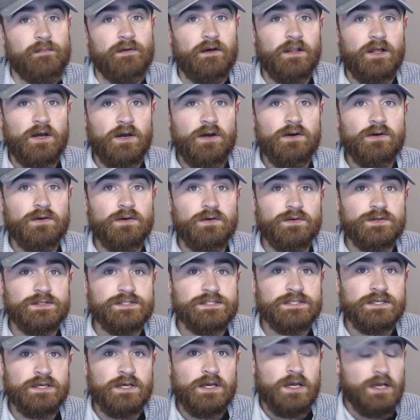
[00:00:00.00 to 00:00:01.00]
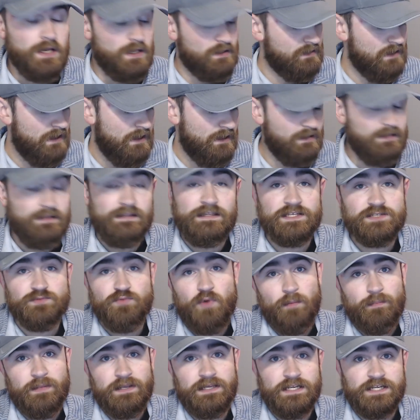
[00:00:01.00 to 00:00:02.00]
hose, then this
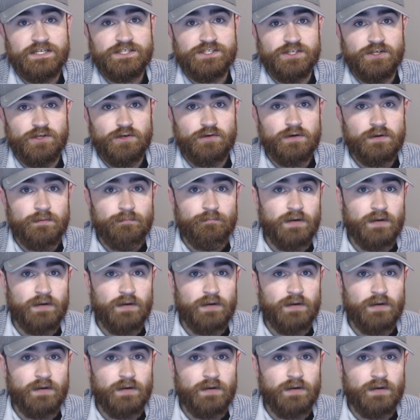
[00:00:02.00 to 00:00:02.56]
won't be an issue.